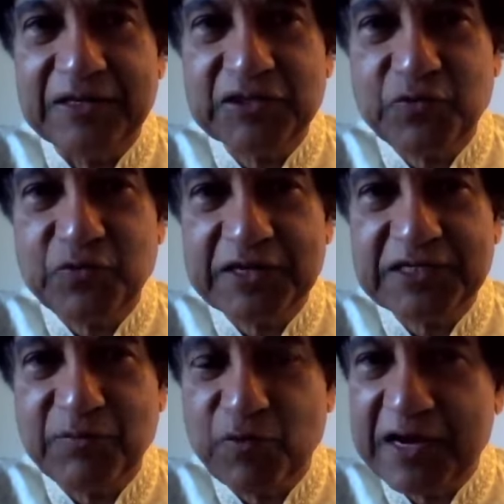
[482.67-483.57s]
This
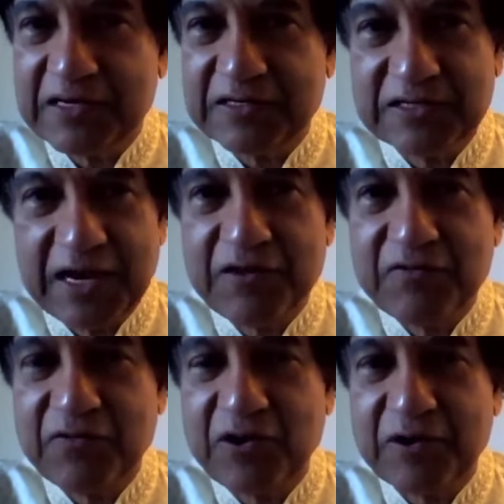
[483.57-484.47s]
was a momentous
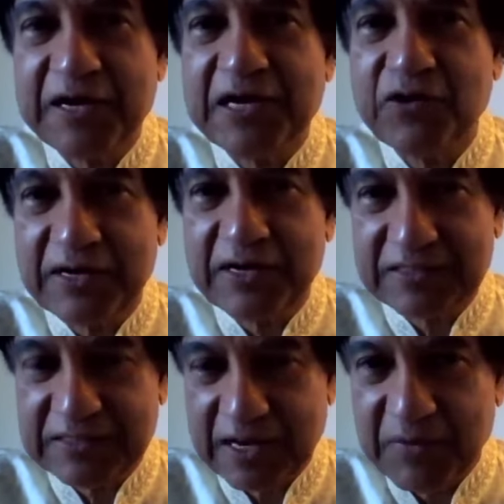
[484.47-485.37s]
day for many of
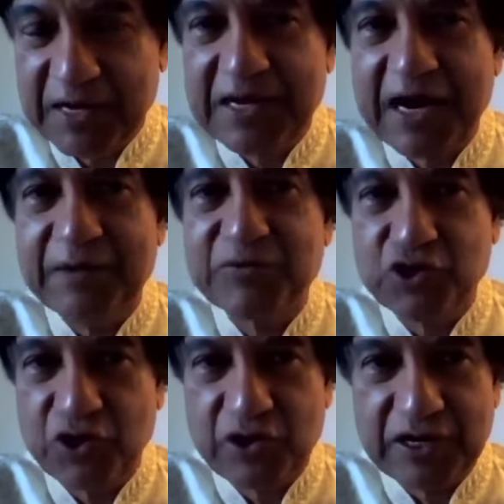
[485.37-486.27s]
us, and many, I'm
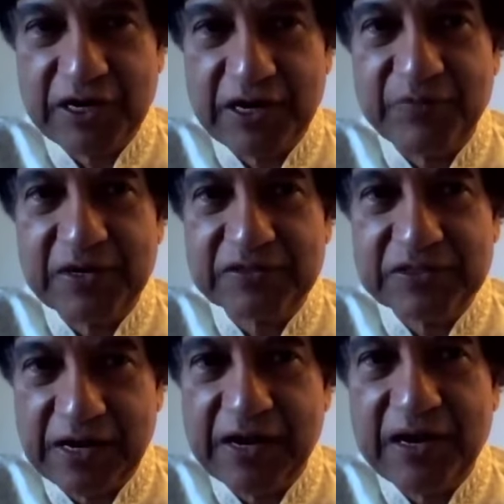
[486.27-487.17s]
sure,
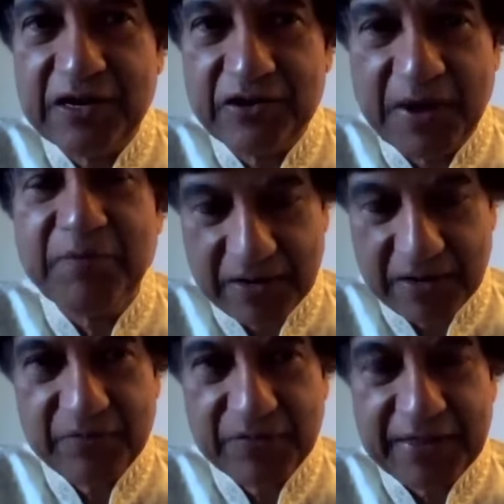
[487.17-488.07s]
still remember
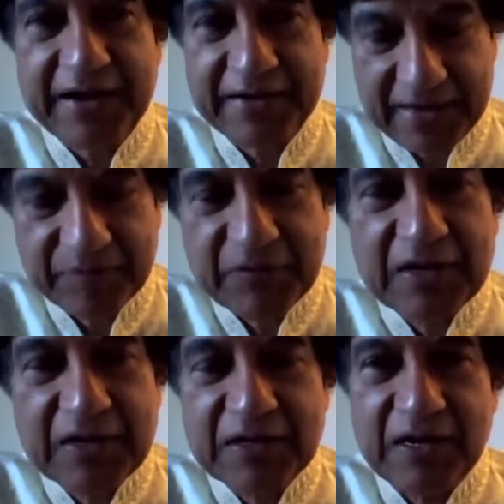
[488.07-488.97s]
that day.
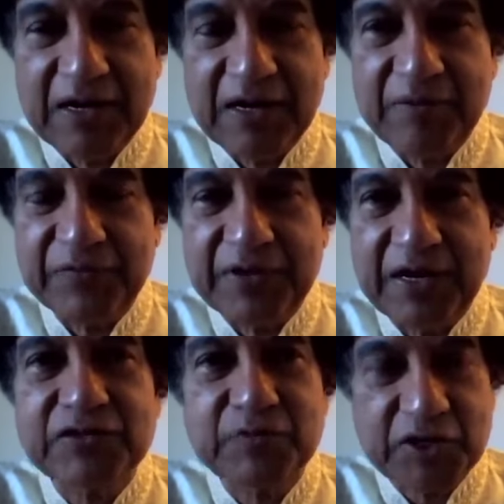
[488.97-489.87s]

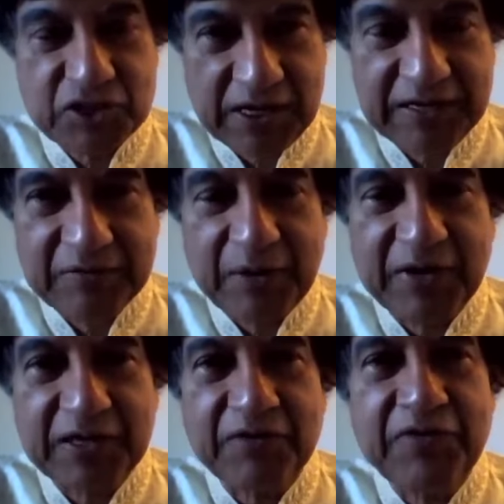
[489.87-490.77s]
Especially
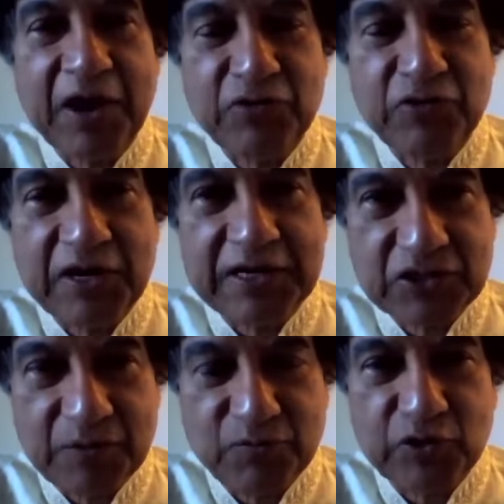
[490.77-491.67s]
among the
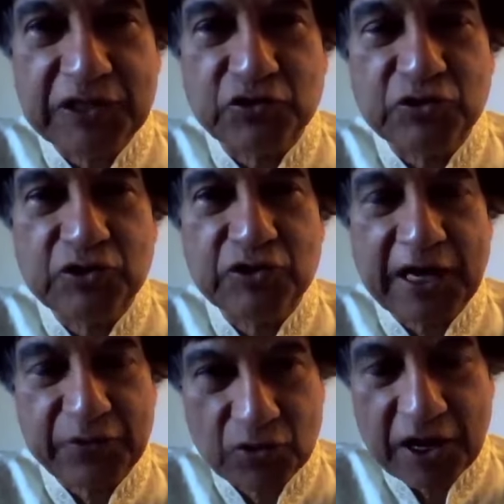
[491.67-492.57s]
founders of Mukti Juddho
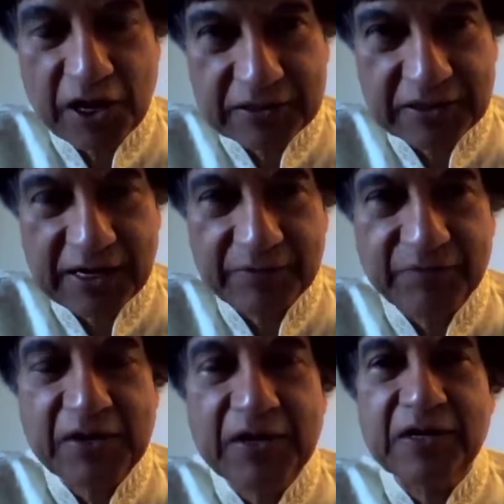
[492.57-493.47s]
Jadughar, the
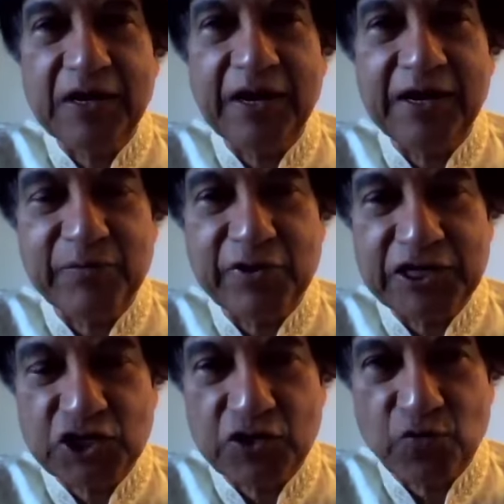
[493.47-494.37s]

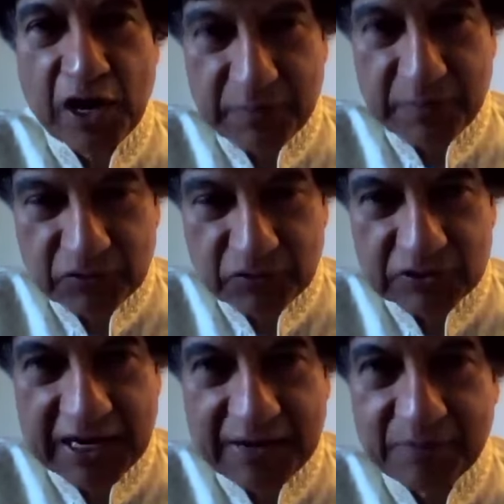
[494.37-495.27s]
Liberation War
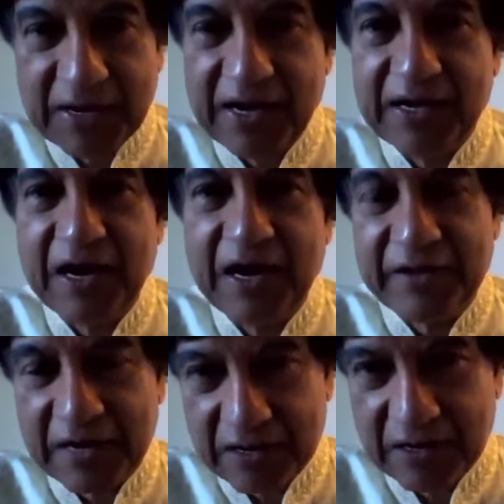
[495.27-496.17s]
Museum, and
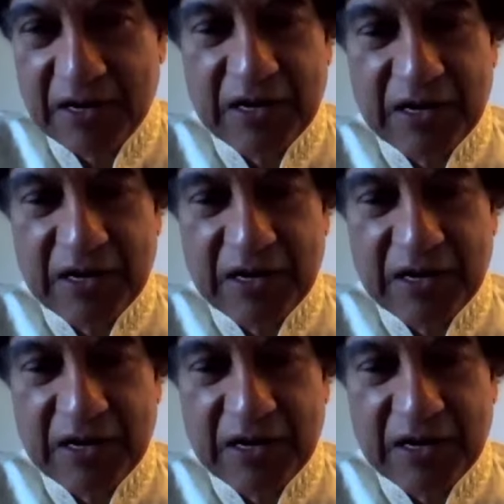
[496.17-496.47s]
other